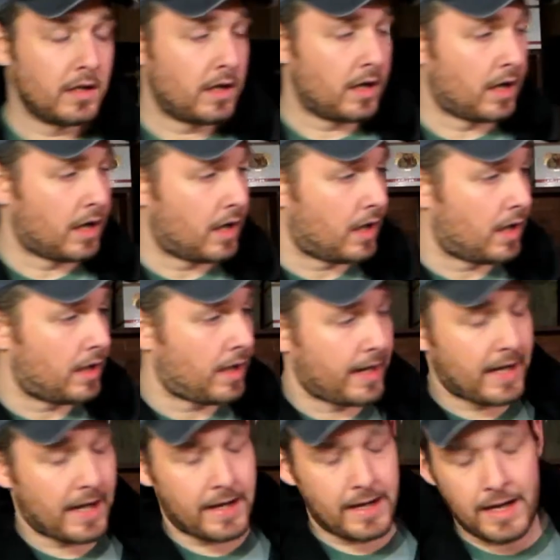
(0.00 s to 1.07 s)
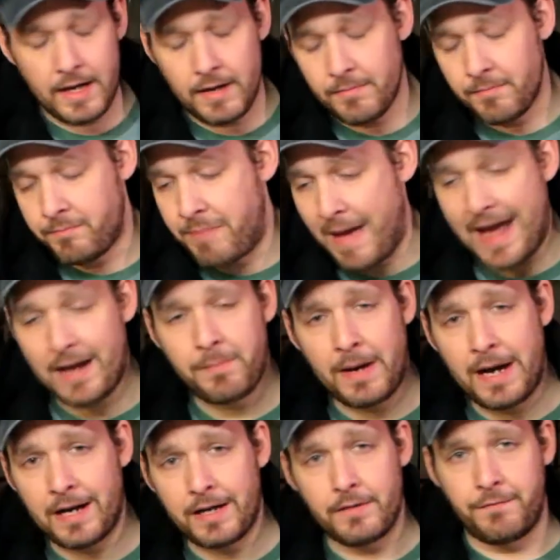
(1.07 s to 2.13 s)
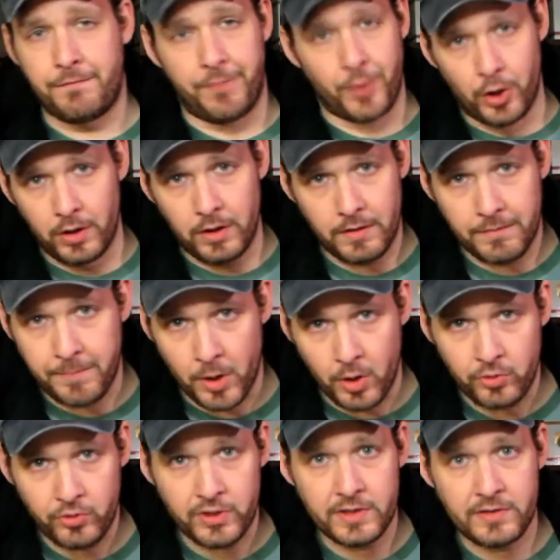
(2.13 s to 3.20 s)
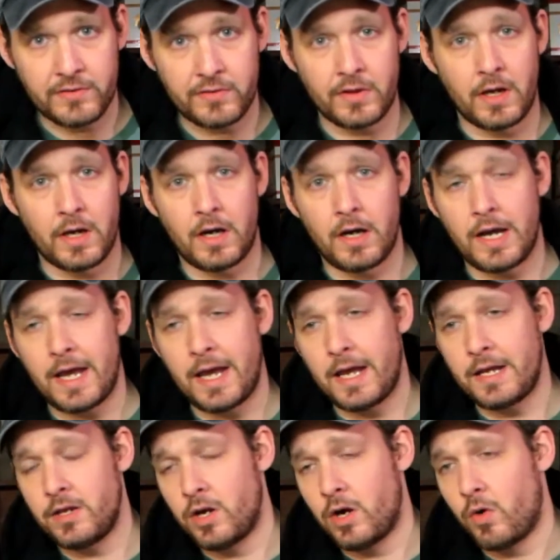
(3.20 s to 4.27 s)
I got a back pocket full of Post-its, and